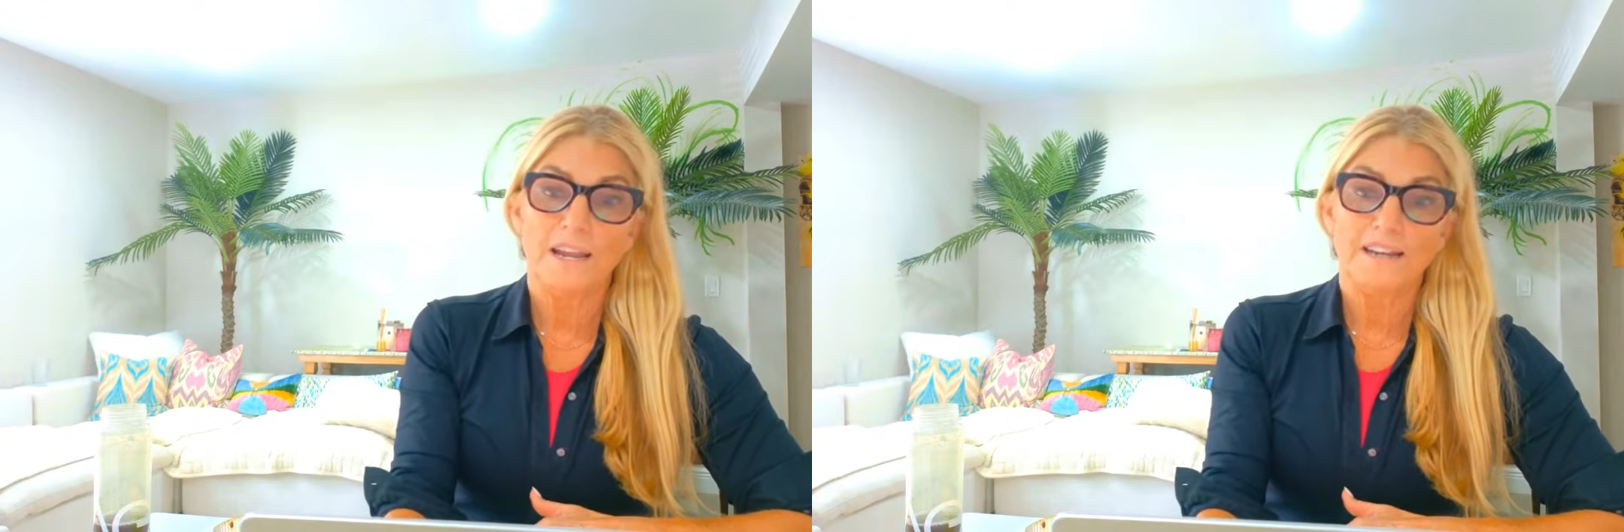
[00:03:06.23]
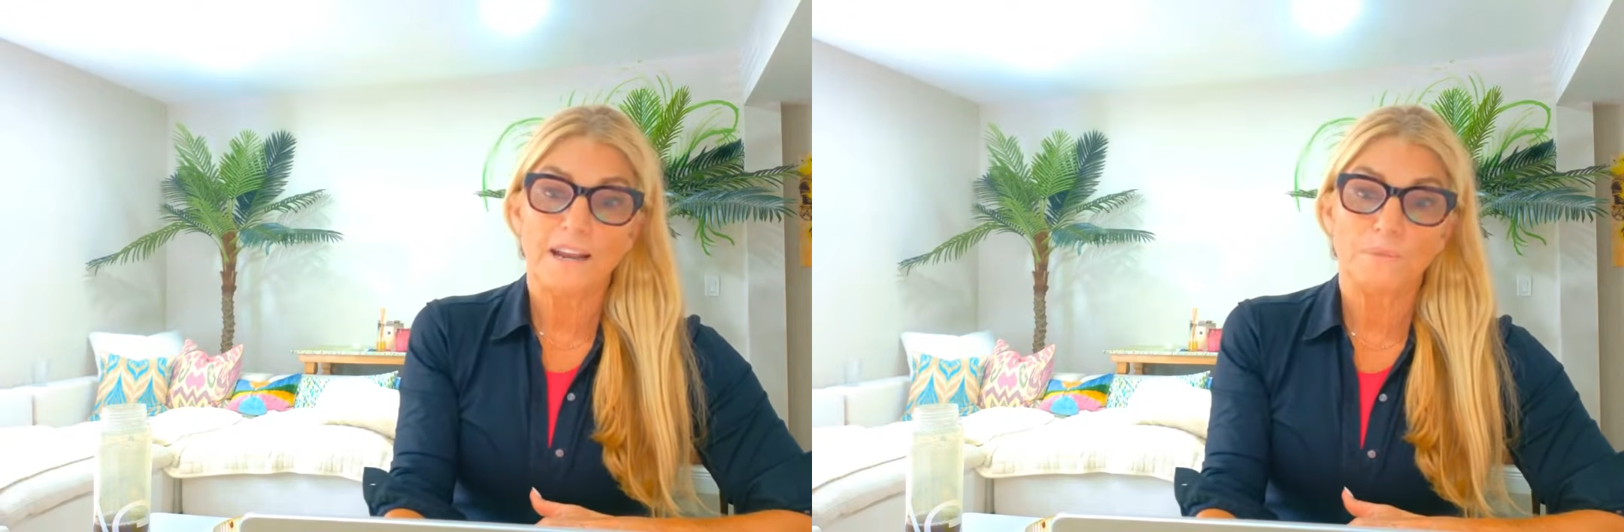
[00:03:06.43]

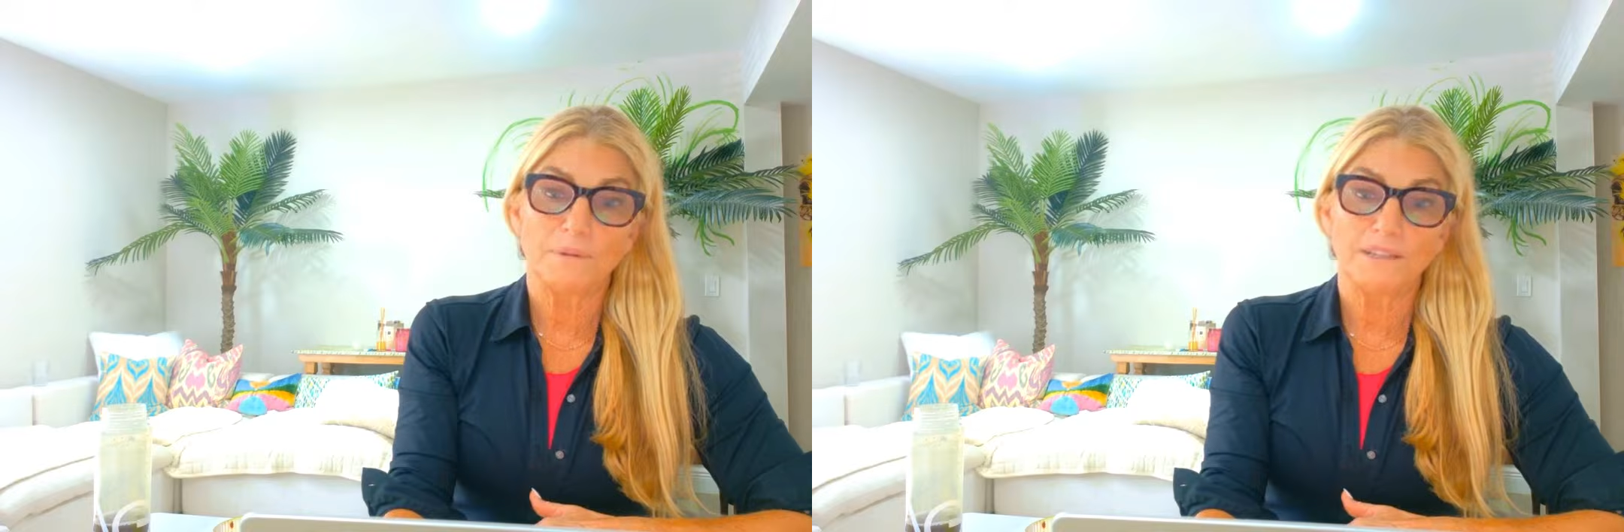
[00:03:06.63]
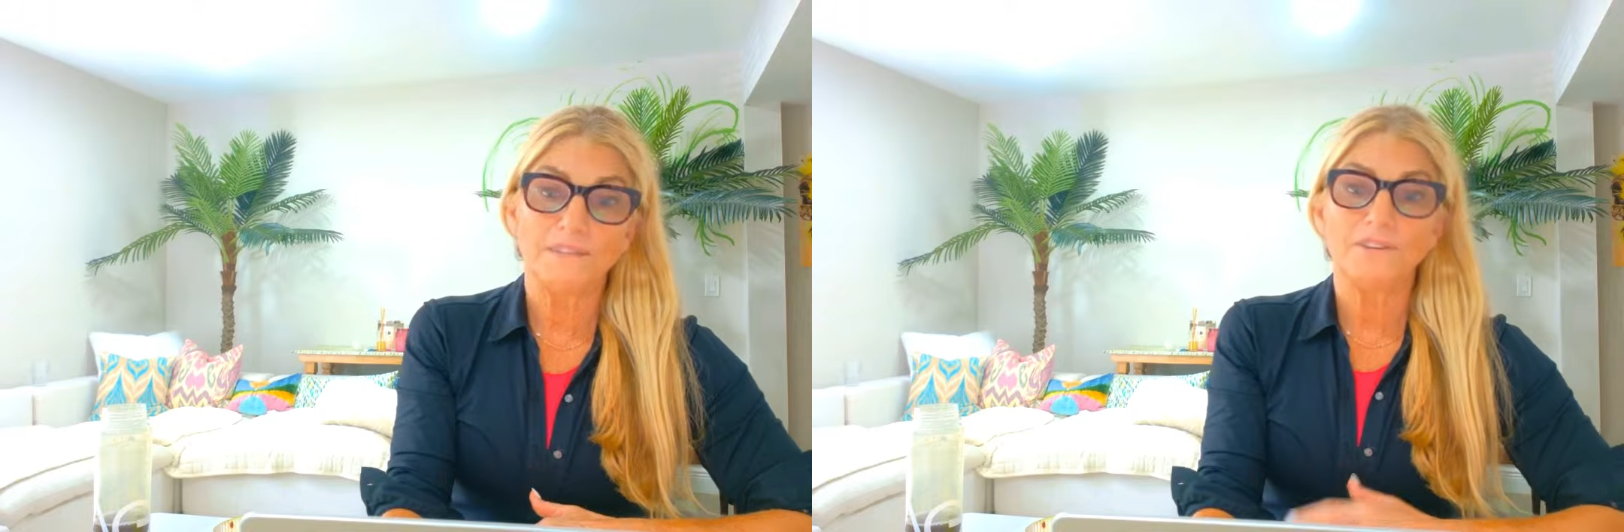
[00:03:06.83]
Now,
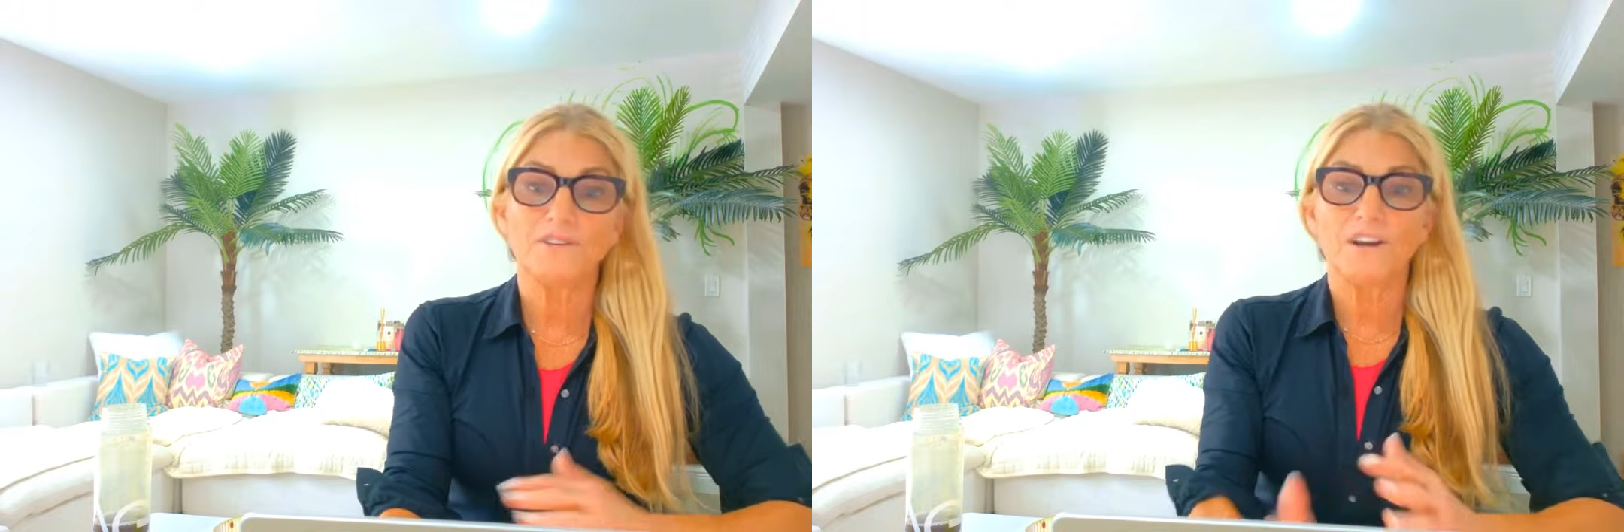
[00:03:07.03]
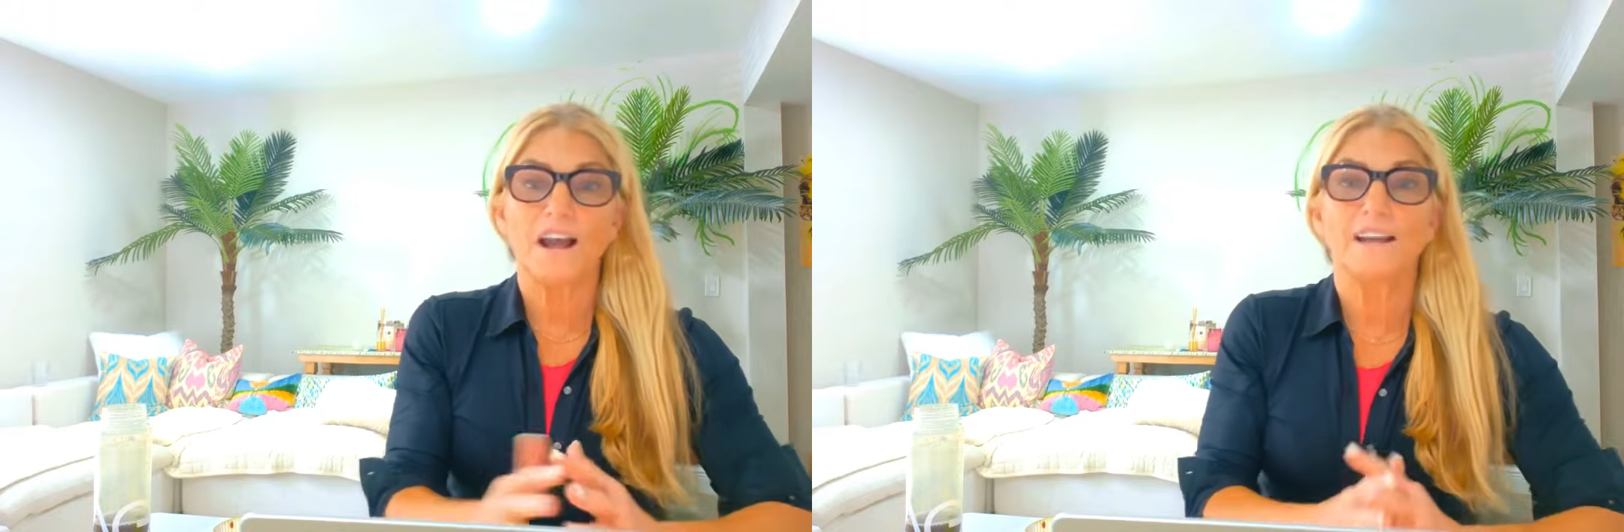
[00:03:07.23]
believe it or
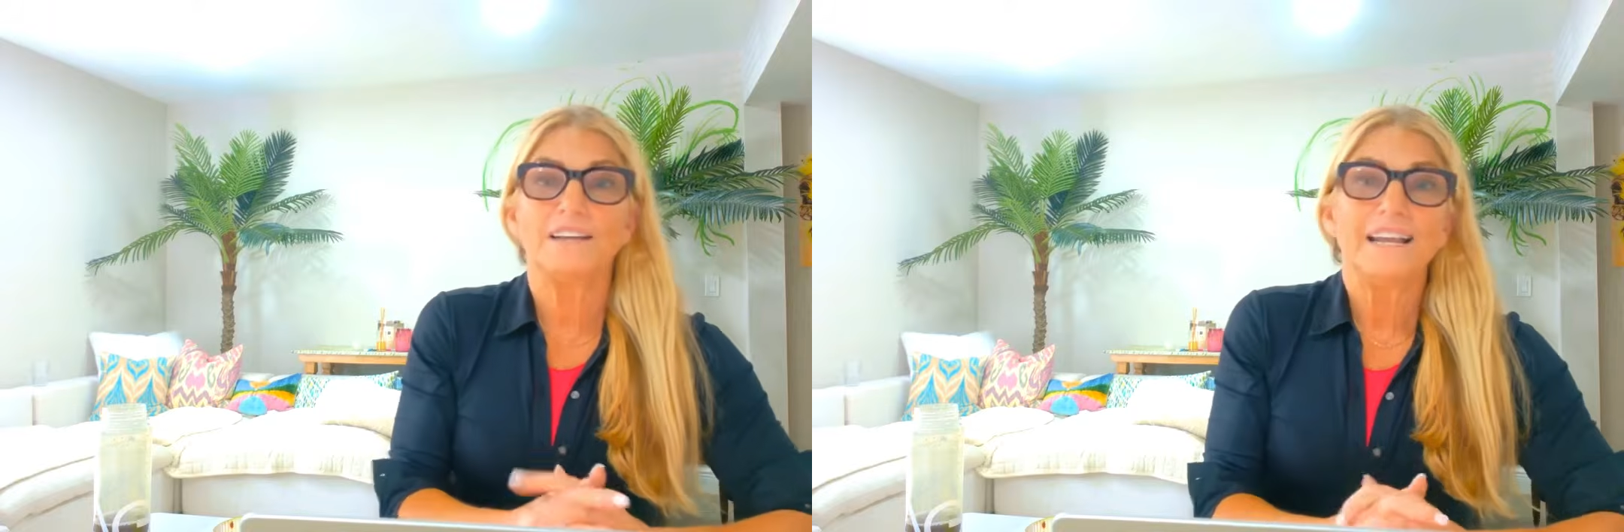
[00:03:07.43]
not,